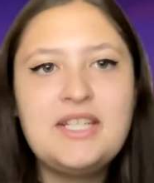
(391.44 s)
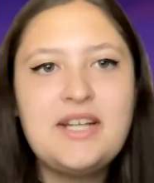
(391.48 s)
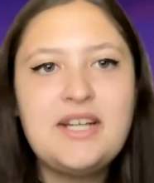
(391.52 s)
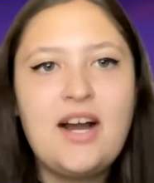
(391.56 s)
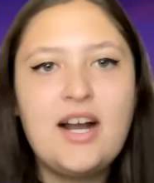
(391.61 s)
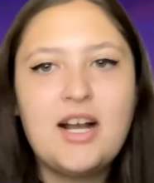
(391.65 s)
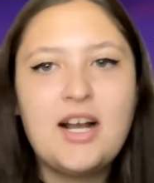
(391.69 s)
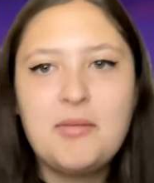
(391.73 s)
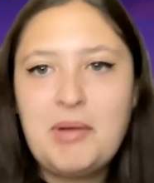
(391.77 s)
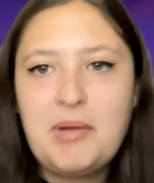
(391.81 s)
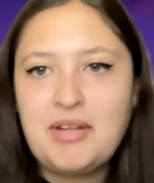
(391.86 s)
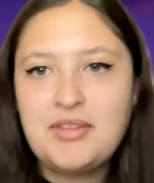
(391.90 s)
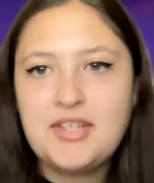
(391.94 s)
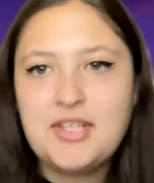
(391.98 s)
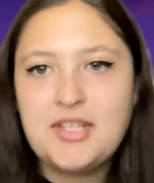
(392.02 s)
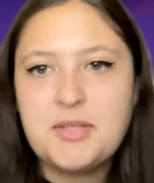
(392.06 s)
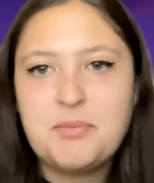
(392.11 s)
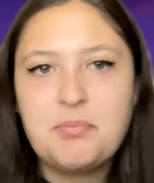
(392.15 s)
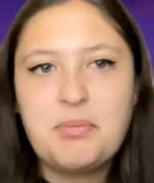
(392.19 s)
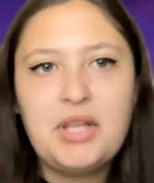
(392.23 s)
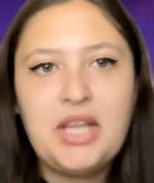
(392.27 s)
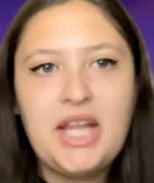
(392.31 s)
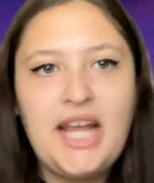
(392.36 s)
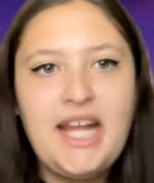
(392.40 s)
talk about this
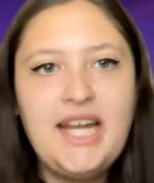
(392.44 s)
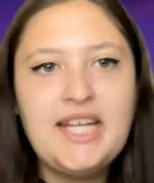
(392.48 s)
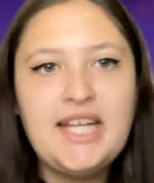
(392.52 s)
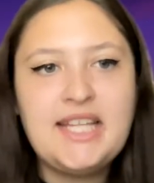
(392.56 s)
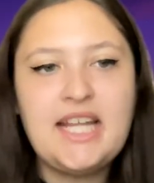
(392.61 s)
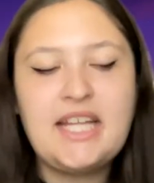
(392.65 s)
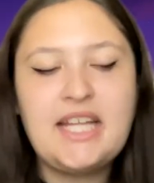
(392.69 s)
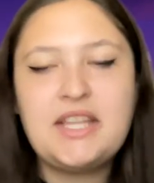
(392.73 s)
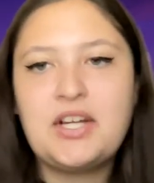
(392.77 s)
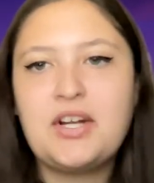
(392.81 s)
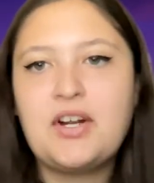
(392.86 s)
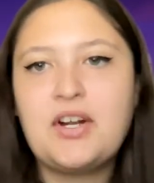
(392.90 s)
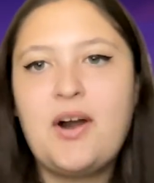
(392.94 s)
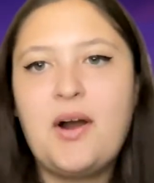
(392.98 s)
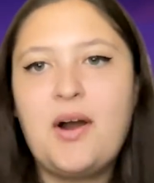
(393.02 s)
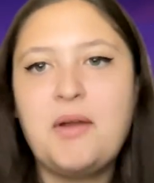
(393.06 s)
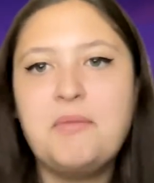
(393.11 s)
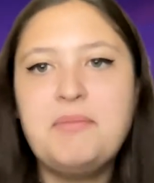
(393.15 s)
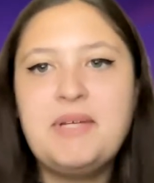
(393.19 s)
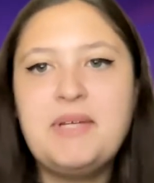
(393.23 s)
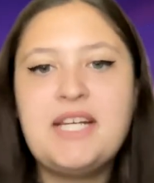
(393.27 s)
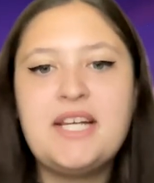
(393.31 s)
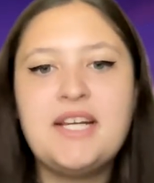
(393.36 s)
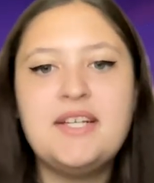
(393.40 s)
planet that they're
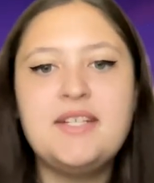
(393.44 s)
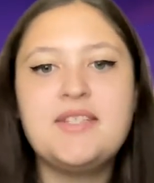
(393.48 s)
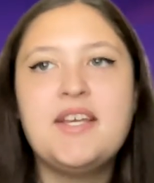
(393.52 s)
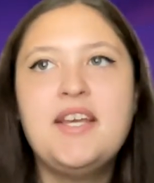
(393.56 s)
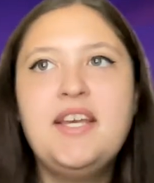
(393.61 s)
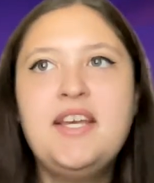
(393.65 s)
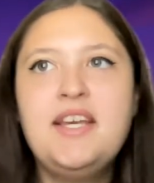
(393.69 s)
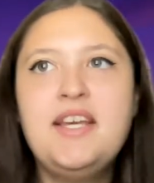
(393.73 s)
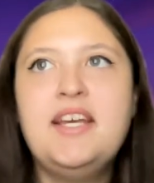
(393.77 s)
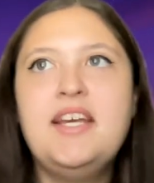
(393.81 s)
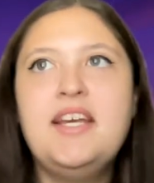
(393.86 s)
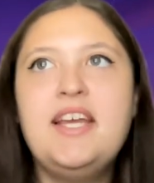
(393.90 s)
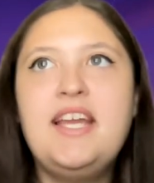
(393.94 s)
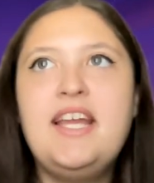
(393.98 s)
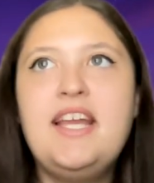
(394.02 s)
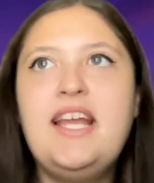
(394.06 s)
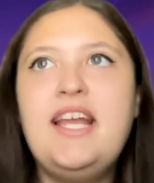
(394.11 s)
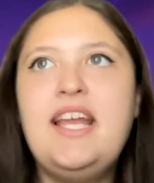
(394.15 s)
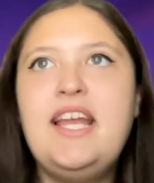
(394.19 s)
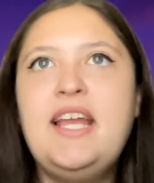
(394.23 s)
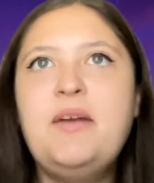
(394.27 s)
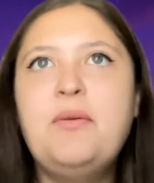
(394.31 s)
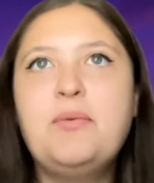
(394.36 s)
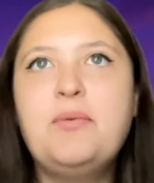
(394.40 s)
on because
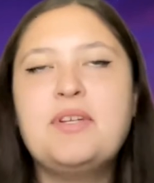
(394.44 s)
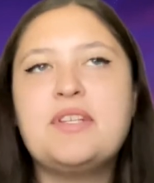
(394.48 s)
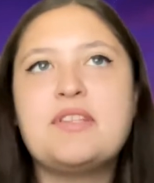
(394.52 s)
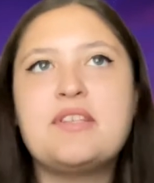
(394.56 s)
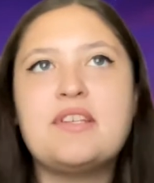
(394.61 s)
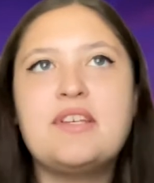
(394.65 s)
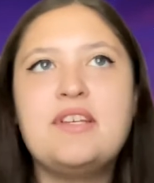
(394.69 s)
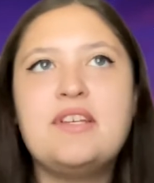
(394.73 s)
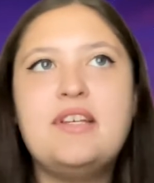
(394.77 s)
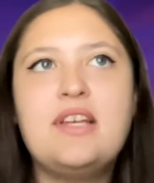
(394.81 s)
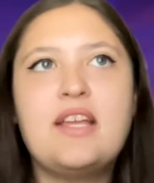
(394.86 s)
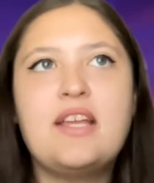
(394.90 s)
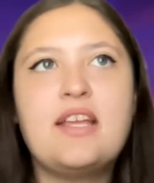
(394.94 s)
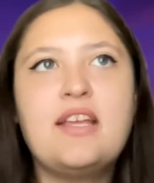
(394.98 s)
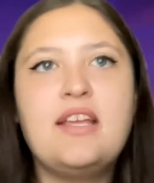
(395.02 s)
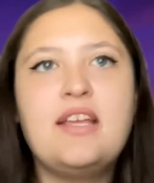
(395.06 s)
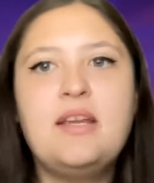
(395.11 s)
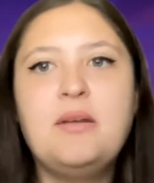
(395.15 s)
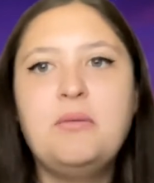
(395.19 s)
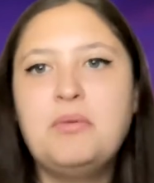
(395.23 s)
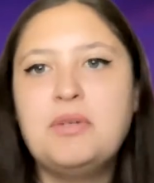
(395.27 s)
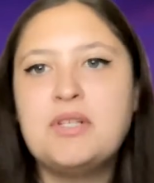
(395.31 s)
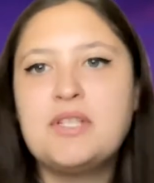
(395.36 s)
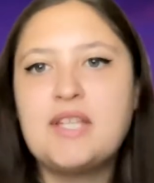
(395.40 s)
it was
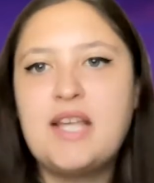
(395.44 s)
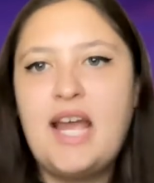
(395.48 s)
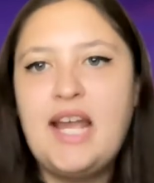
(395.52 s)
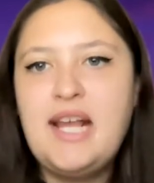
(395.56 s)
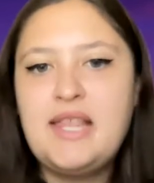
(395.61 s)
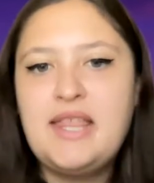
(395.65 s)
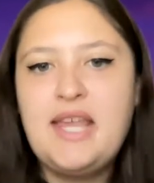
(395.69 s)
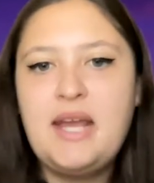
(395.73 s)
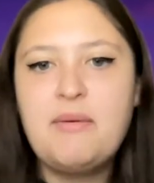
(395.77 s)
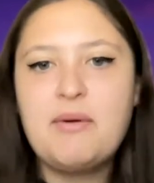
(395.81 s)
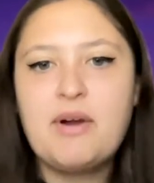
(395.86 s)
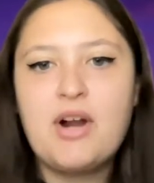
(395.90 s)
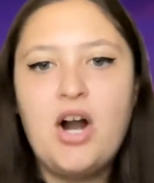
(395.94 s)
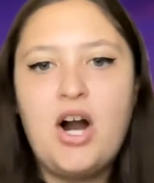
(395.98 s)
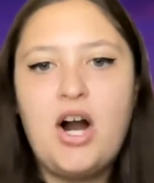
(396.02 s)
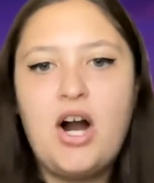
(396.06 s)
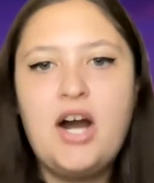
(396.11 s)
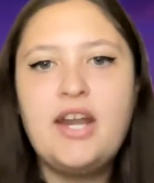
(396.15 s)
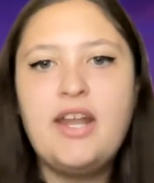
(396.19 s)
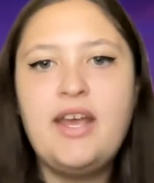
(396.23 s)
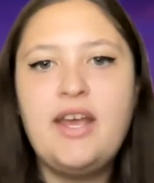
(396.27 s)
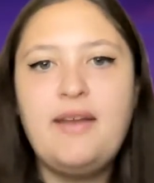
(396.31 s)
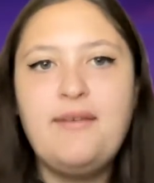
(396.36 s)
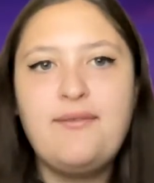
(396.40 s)
like they were
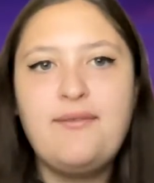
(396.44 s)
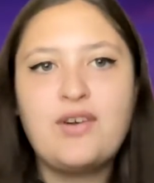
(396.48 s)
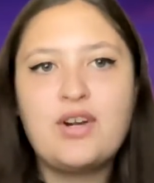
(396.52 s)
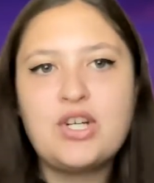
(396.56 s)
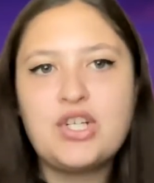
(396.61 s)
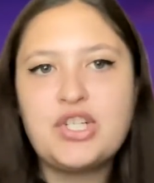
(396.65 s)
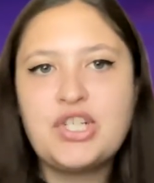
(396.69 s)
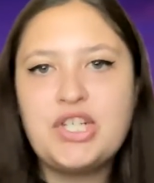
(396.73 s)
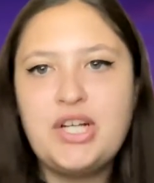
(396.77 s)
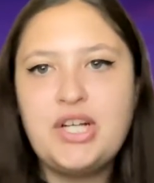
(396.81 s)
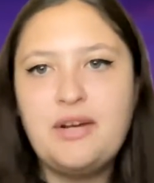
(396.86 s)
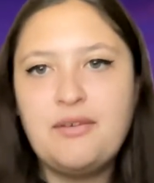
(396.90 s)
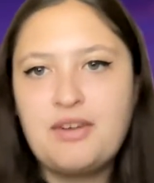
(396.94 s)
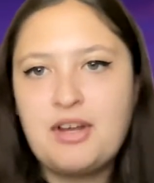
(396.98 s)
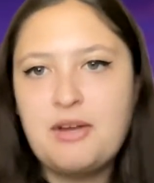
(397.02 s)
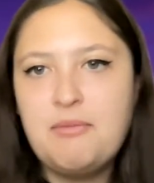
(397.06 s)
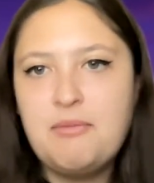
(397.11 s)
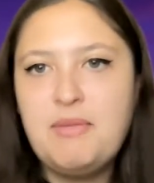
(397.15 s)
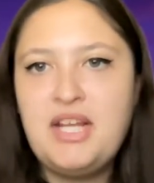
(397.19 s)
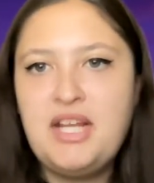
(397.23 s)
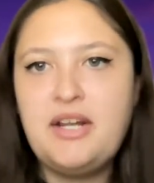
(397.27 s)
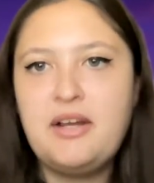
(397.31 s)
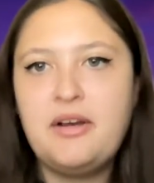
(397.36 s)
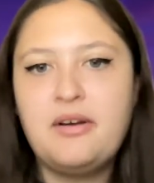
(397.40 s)
on a version of
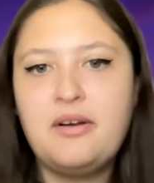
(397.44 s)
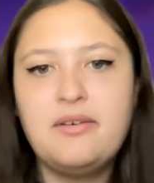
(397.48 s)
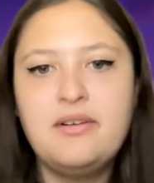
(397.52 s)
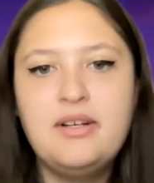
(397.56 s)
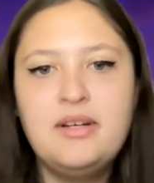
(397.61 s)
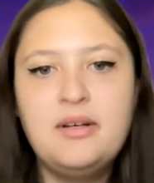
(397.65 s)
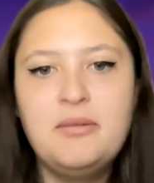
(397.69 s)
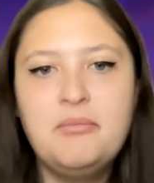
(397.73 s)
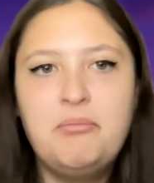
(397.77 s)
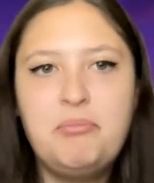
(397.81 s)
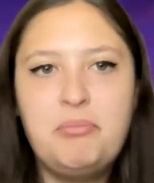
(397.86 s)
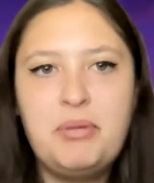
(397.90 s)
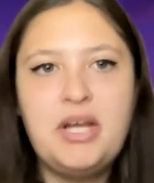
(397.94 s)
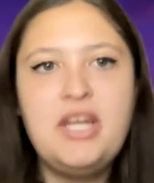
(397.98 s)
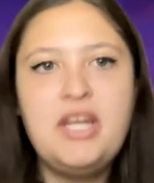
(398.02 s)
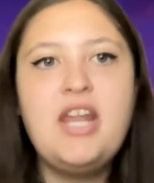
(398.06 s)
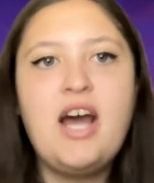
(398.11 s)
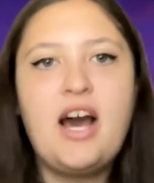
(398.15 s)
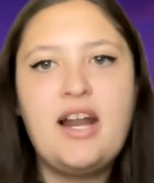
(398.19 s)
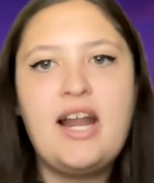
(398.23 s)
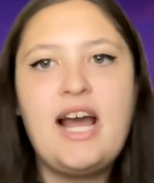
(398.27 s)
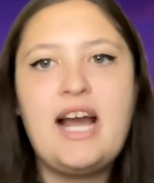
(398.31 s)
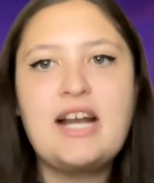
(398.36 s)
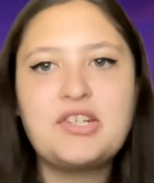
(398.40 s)
Camino, but
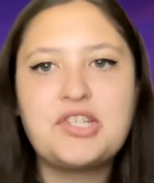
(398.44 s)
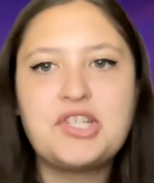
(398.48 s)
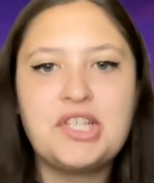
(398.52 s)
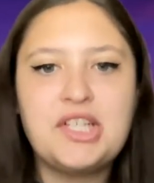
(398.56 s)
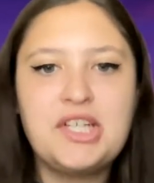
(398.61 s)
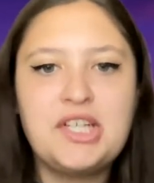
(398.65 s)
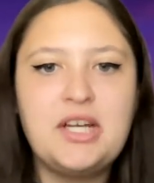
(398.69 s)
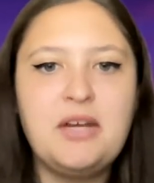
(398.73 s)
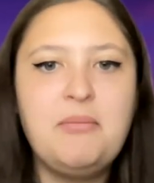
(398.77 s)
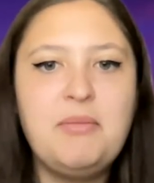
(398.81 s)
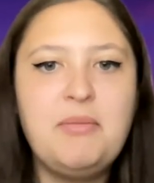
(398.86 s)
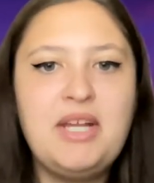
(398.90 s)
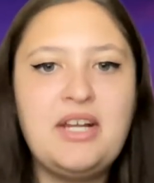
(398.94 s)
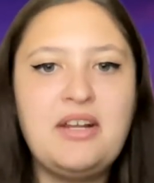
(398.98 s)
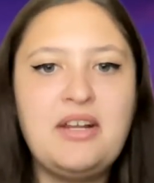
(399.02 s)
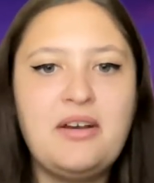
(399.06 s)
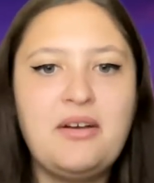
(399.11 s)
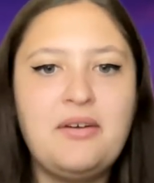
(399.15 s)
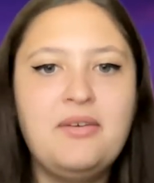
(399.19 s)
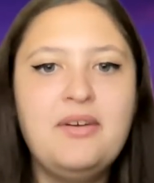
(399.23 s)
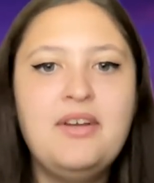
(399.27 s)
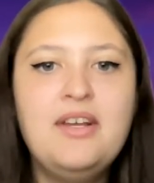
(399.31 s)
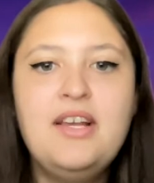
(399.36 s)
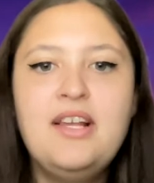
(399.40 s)
not actually
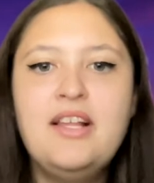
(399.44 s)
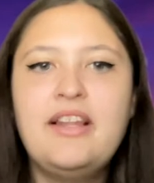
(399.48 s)
Camino.